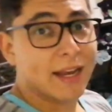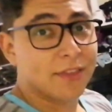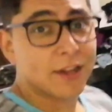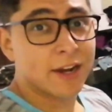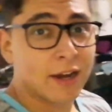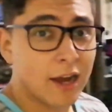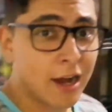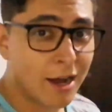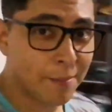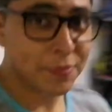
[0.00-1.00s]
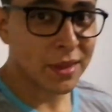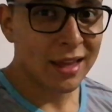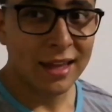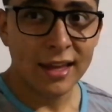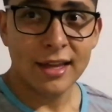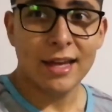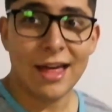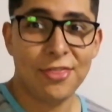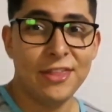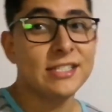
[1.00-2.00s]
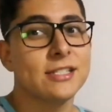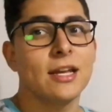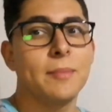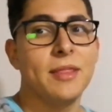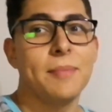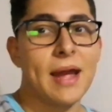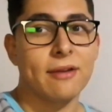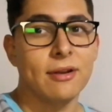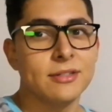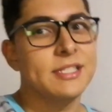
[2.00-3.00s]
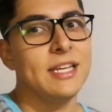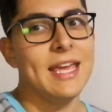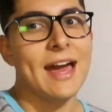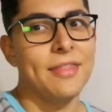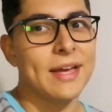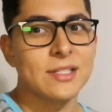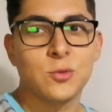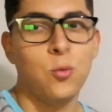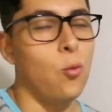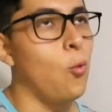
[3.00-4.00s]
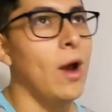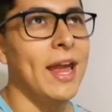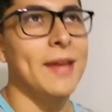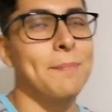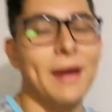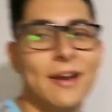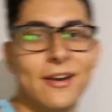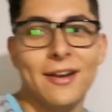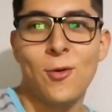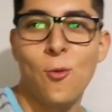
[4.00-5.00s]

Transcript: getting there. This is gonna be the background. See, yeah, that's way better.